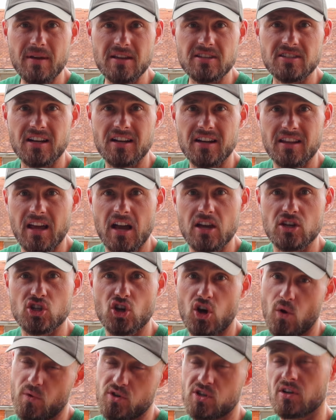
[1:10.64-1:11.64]
bits done in that
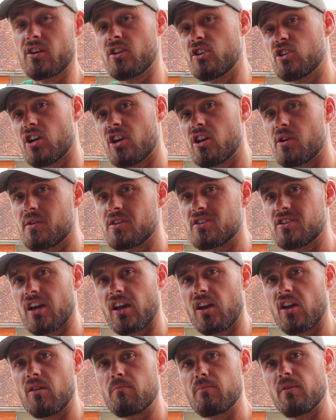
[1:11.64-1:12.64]
shop, which I'm going to show you in a
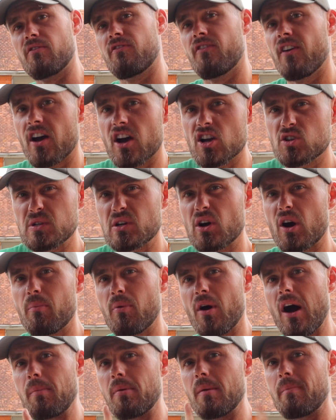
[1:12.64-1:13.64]
second, but first you've got to
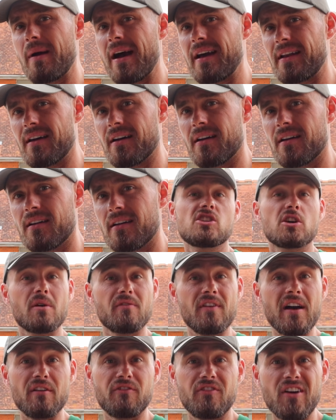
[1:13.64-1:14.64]
put up a banner. So
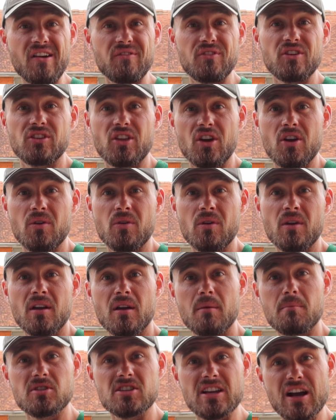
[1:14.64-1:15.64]
without further ado,
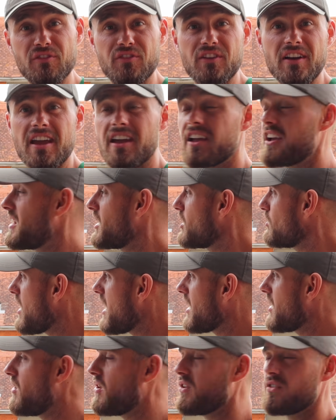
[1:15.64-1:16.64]
myself and Ian are going to
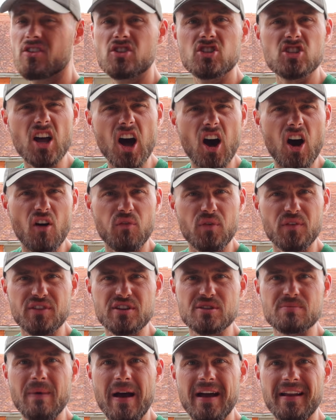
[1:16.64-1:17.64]
crack on, start off with
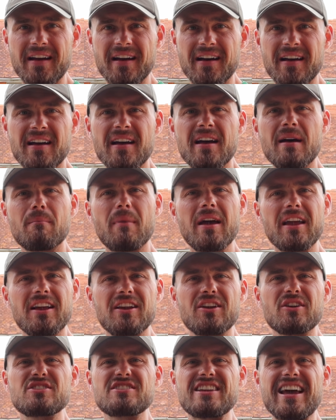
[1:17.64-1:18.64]
this banner, make it
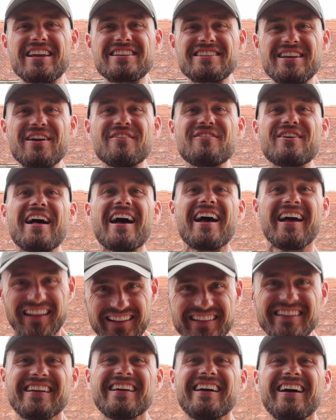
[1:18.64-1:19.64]
look sexy over there,
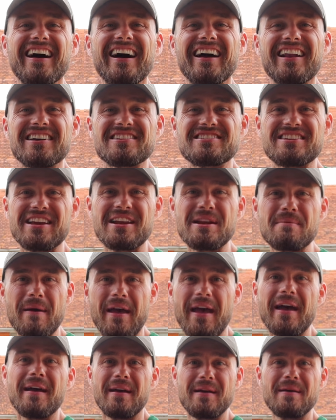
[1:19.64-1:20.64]
and I'll see you in a
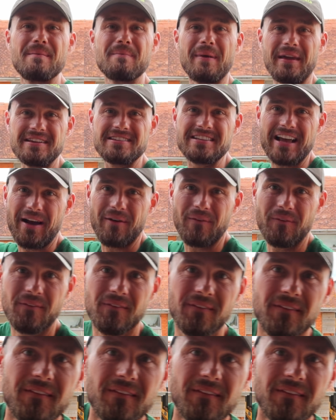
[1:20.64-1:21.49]
bit. Peace out.